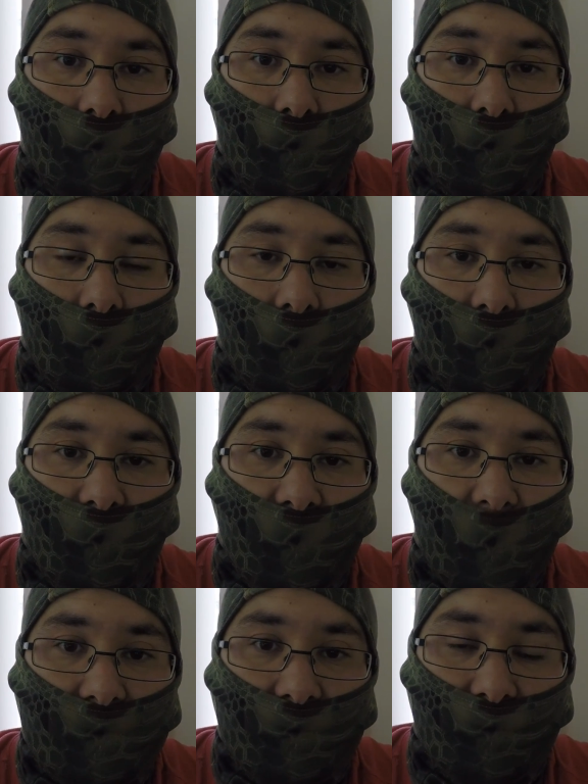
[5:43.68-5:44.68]

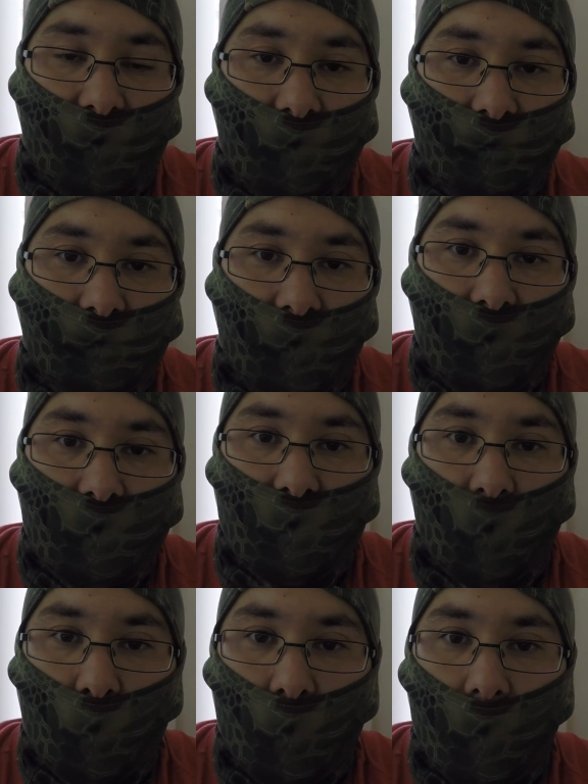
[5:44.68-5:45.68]
at the front, it is
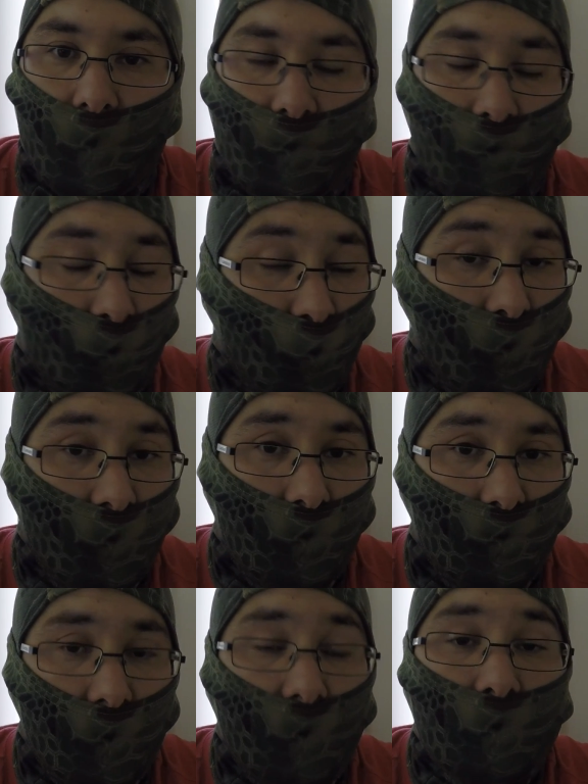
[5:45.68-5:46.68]
not white at the
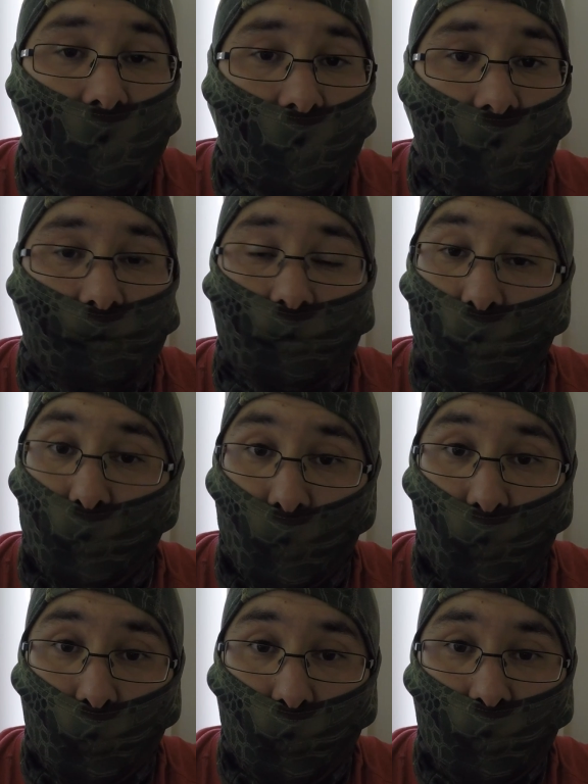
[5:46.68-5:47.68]
rear, and it is not
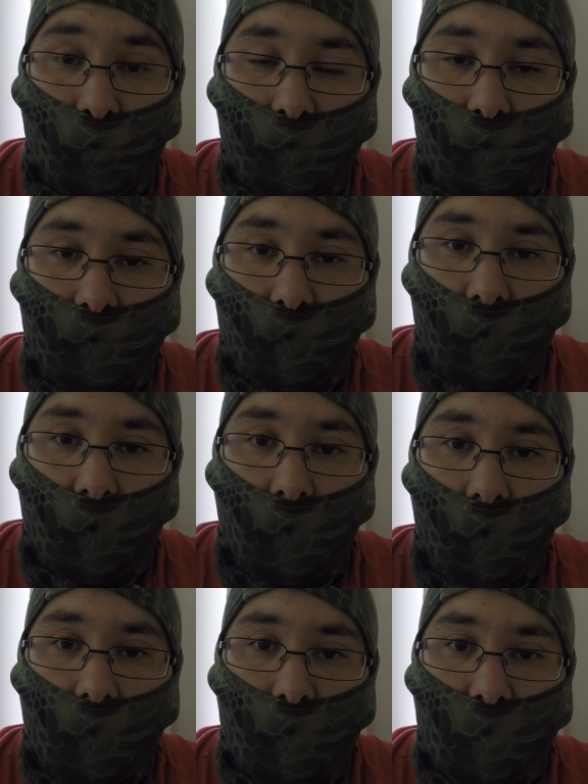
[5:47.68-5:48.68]
blue.
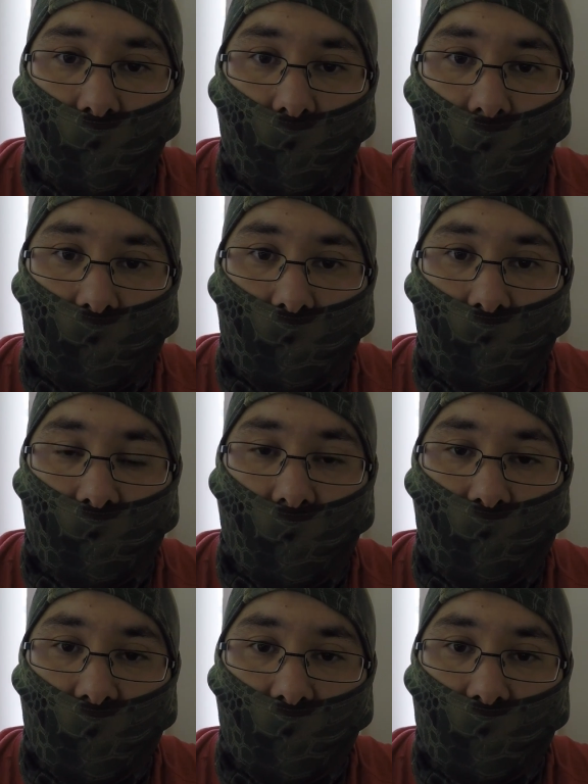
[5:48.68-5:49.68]
So it actually
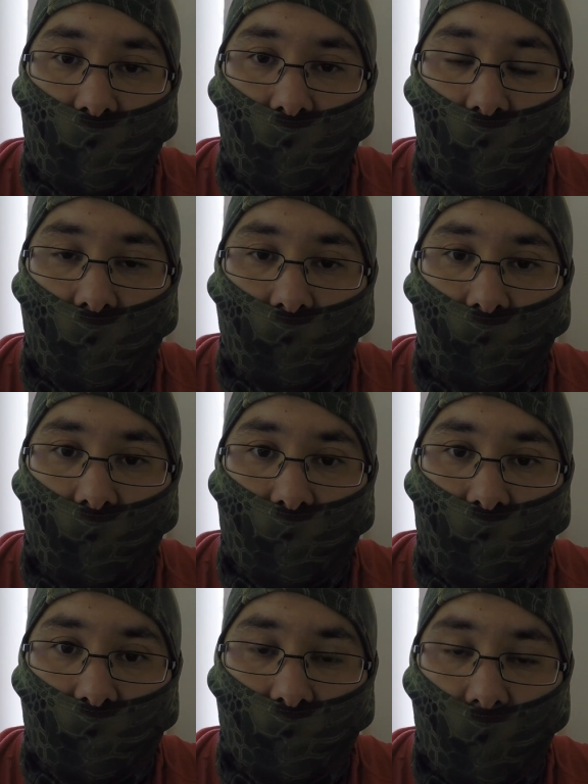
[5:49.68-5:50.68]
comes under the
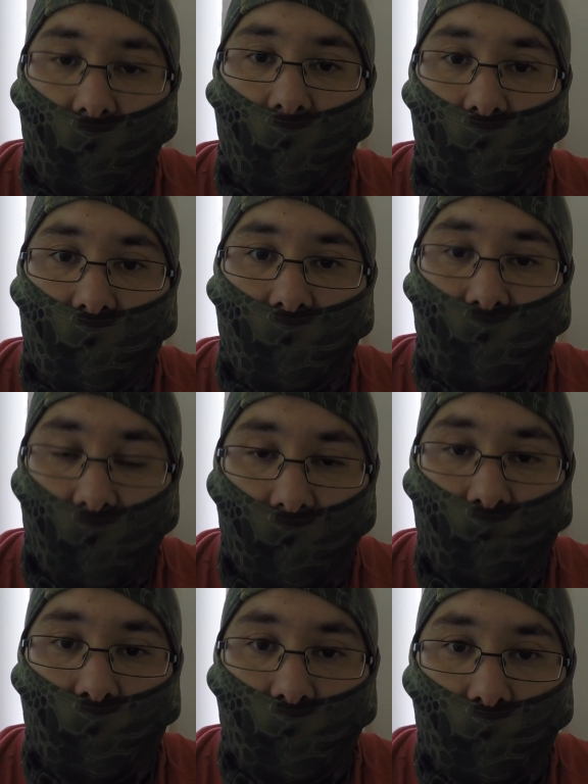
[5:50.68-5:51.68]
guidelines that it
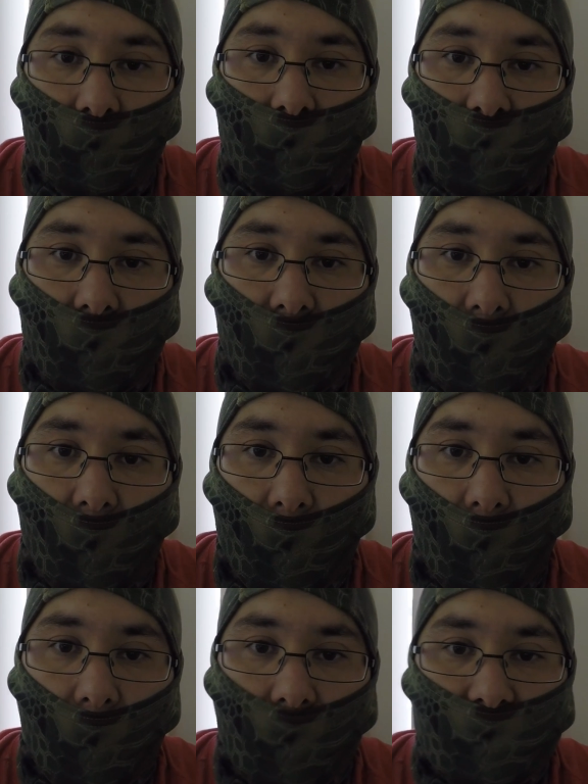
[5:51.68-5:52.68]
can be used.
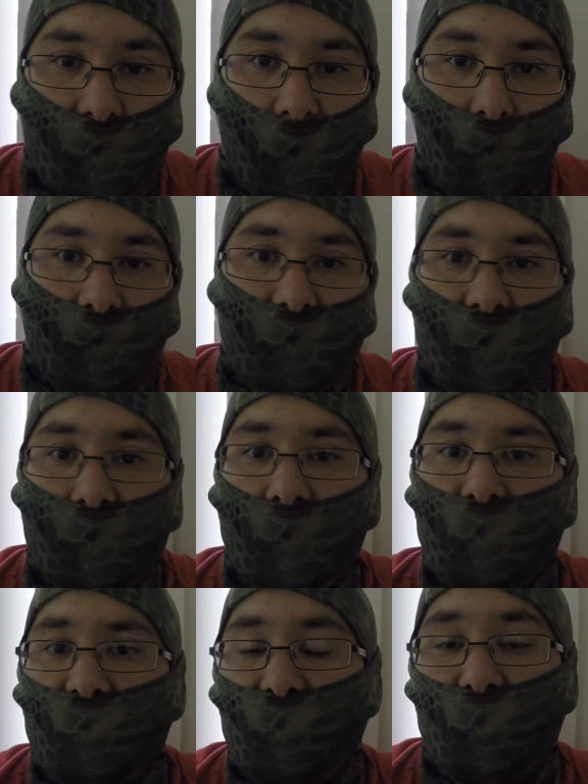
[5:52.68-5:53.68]
Some people have said that I
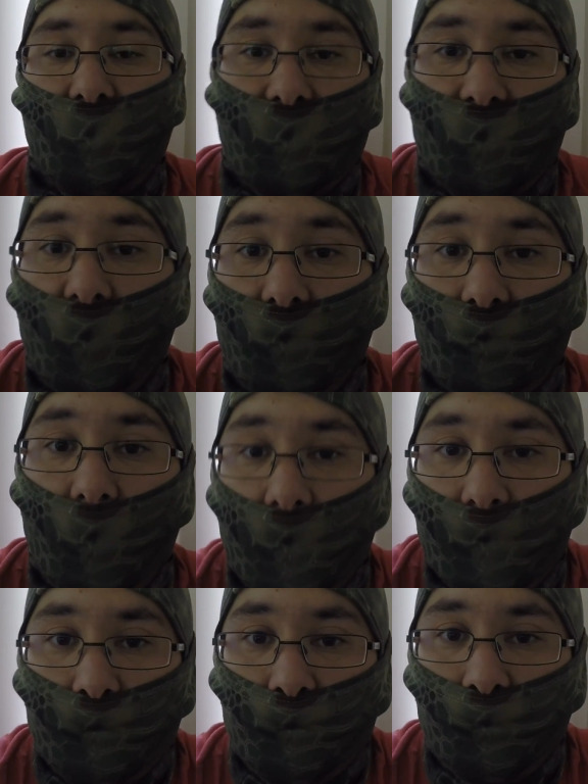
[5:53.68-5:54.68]
shouldn't use it while
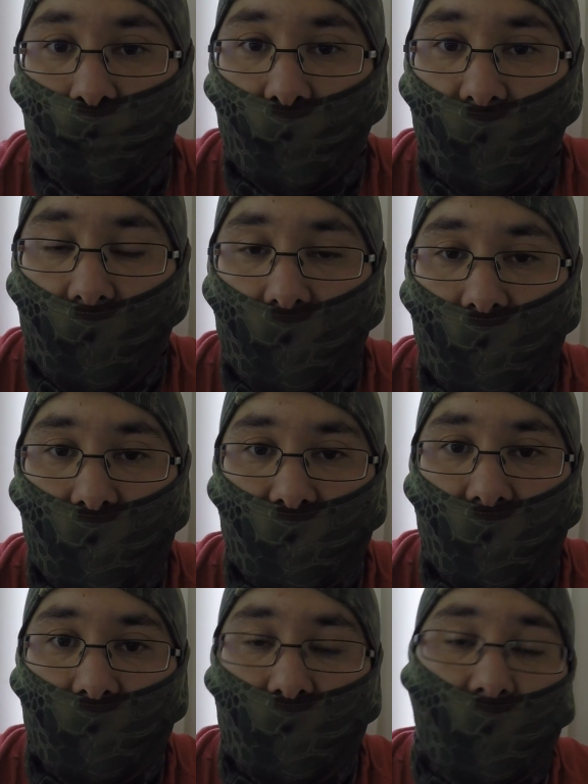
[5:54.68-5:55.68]
riding, that it should
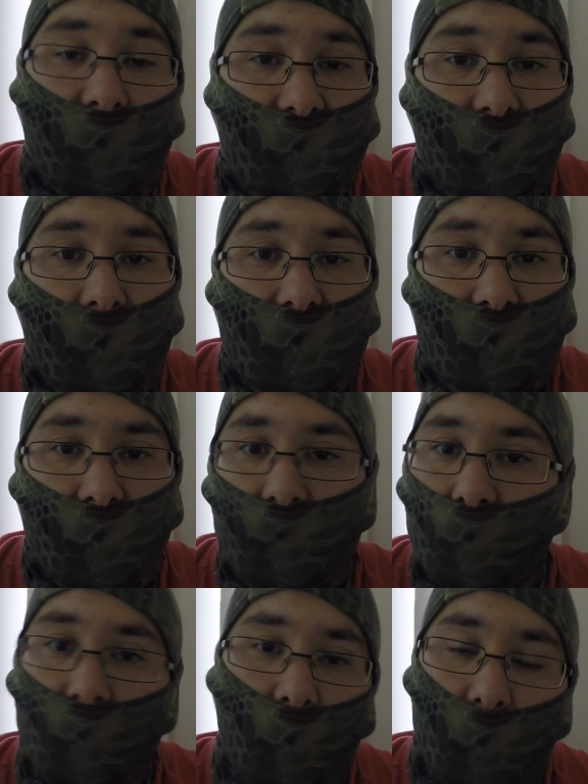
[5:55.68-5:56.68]
only be when stationary,
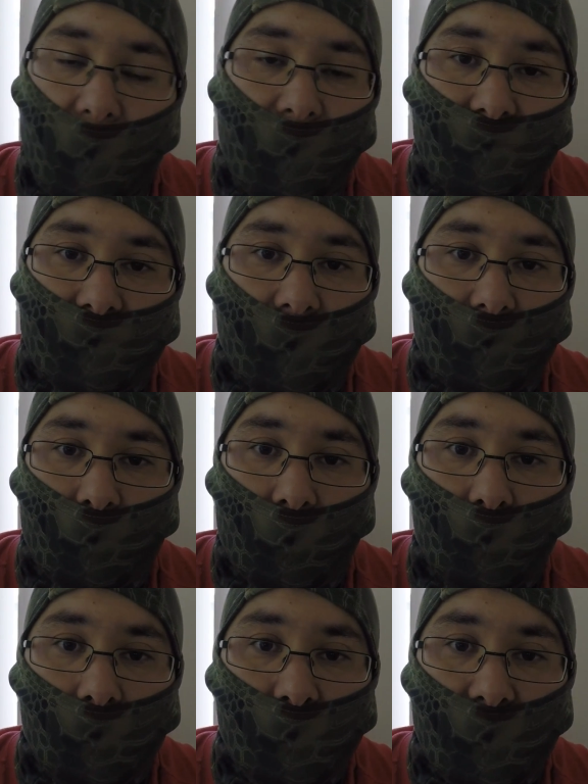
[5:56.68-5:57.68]
but I haven't had a
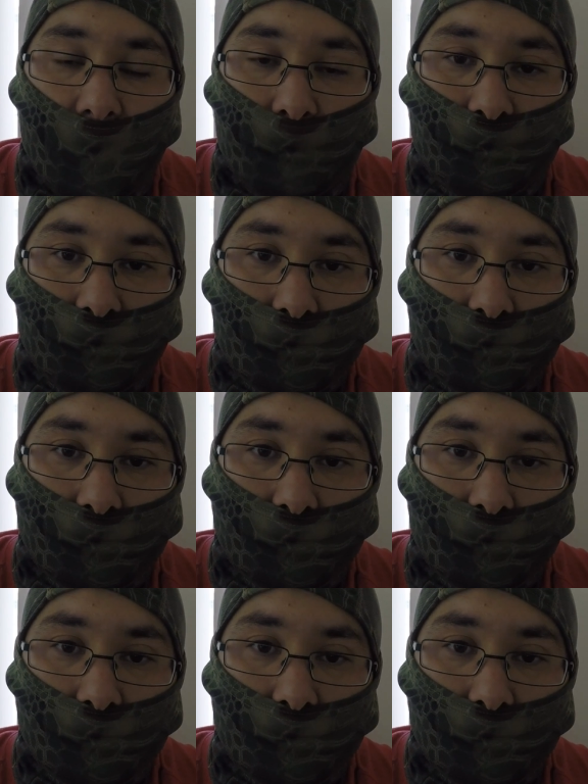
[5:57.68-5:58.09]
problem yet.